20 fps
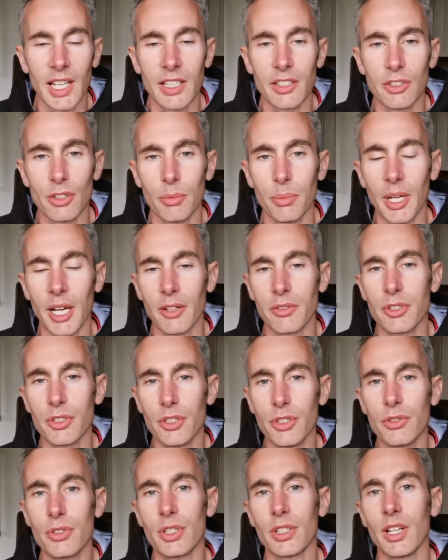and you'll be able
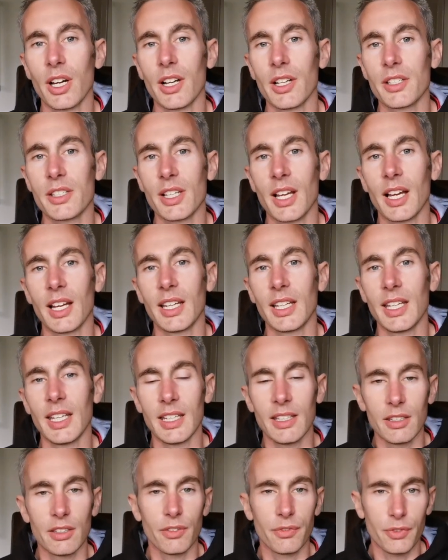to utilize that
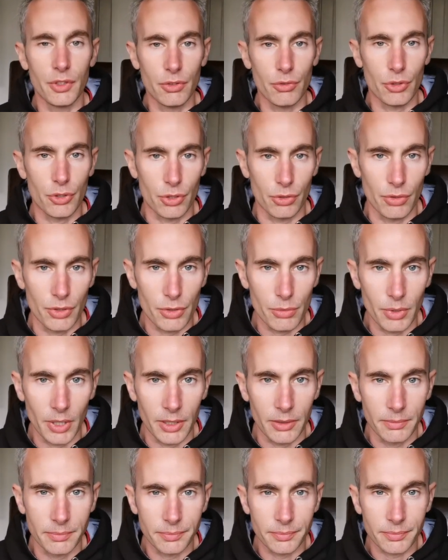in the future as
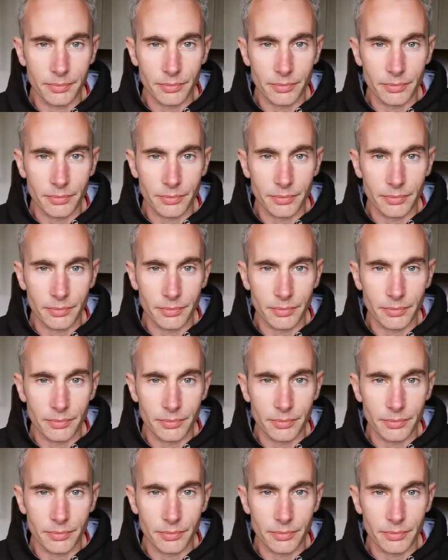well.